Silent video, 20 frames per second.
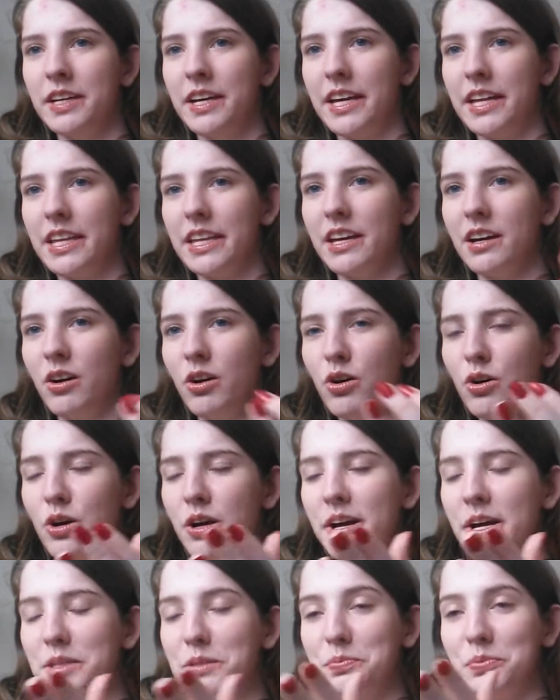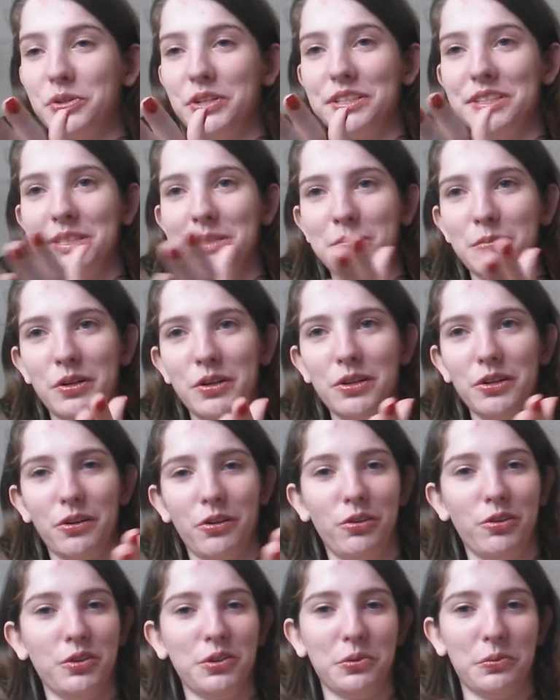and they all act pretty smart
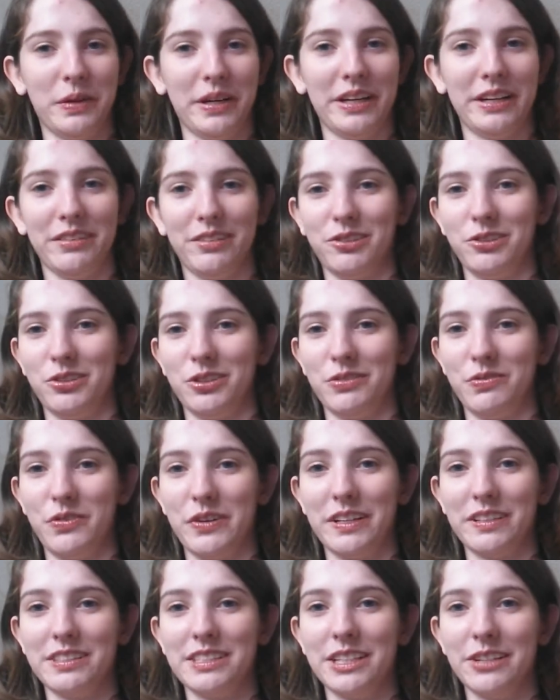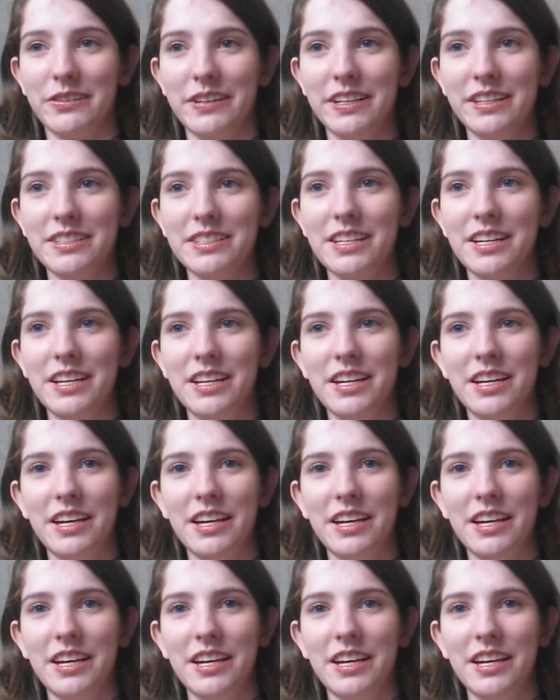all the way through the freaking series.